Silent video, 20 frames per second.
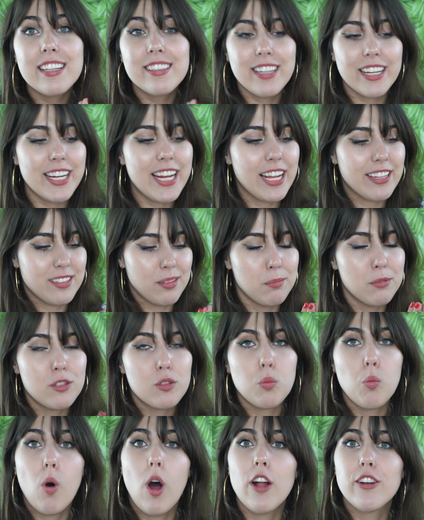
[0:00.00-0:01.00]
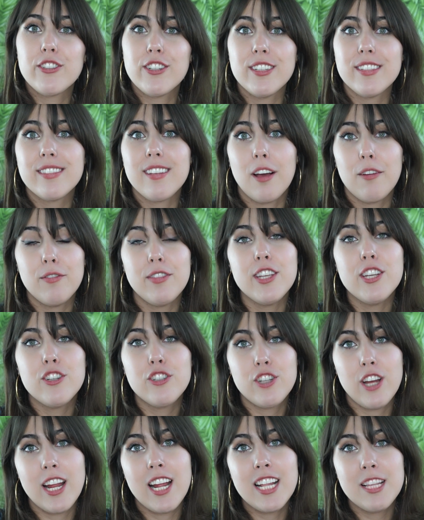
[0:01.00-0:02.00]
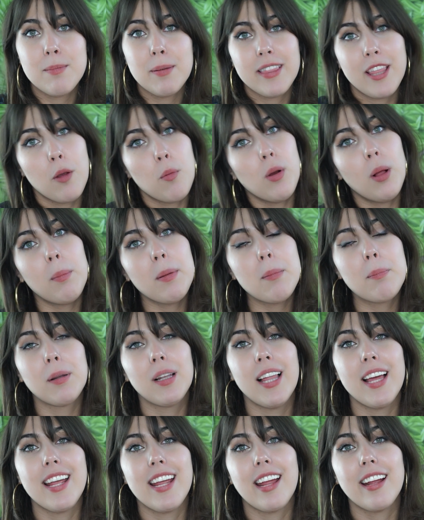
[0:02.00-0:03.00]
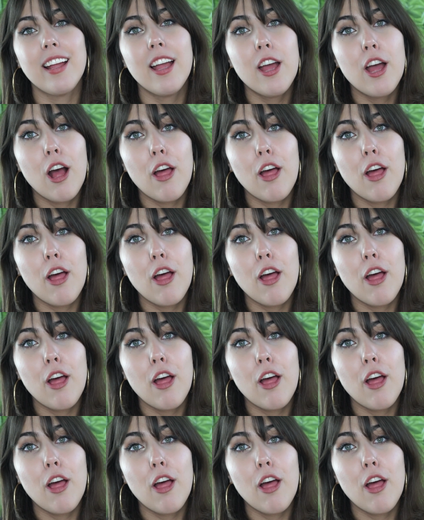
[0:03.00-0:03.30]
to get some swatches of these shades, but they will be playing